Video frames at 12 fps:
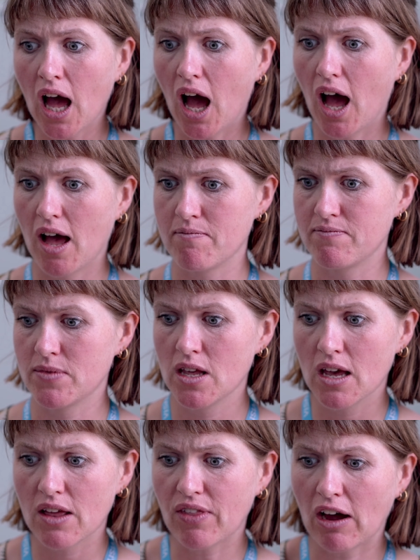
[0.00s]

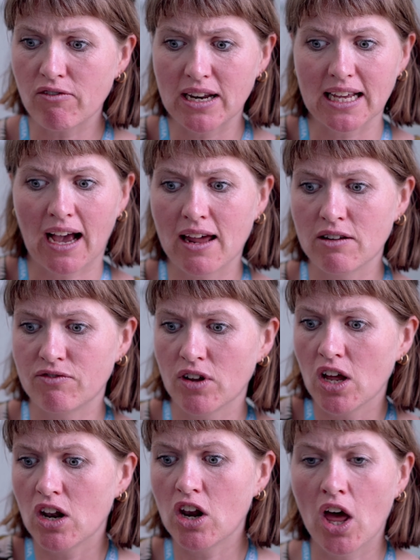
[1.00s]
that really kind of
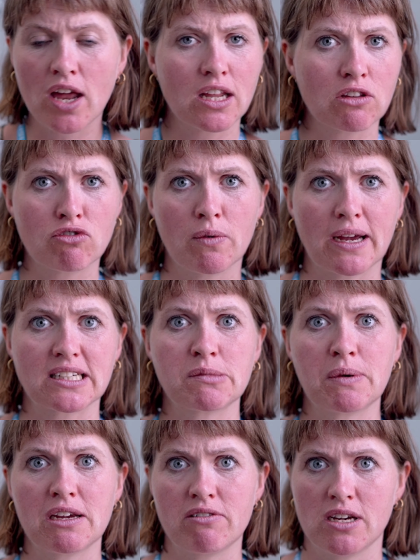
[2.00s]
learning through
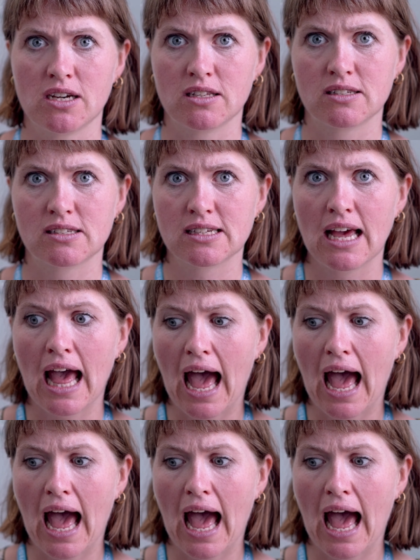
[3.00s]
experience